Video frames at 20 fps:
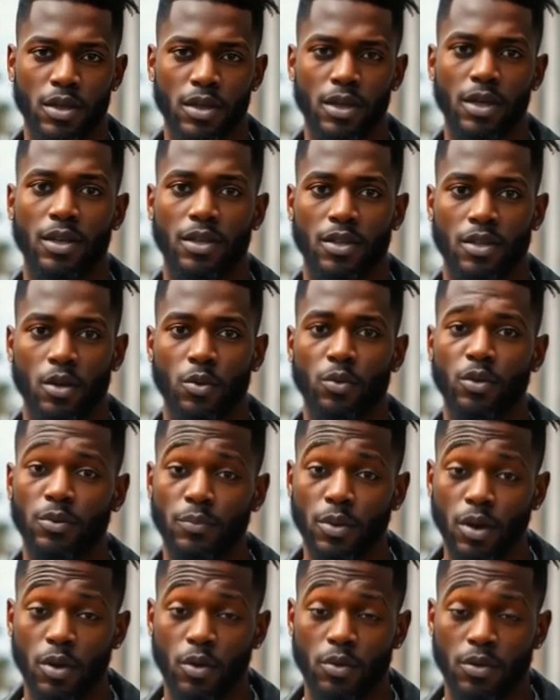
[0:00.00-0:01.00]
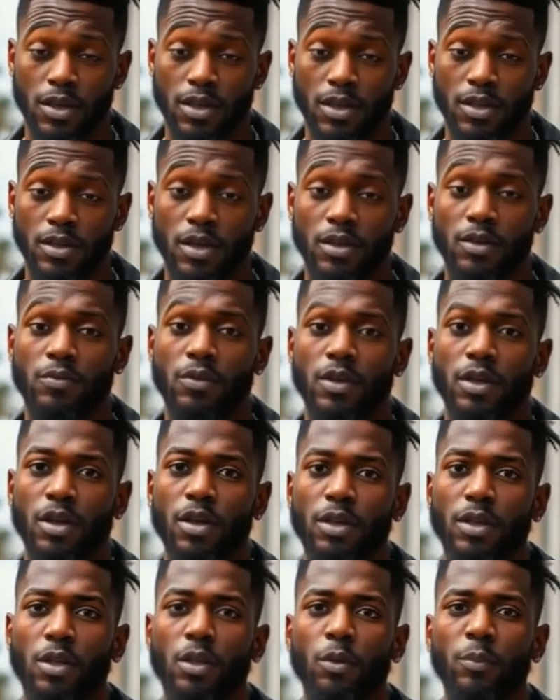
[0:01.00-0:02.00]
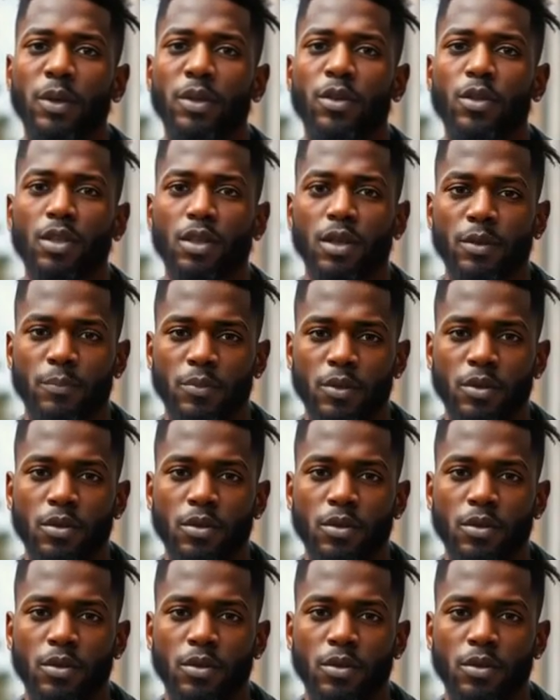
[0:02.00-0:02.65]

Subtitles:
it is so small that it does feel a little bit cheap.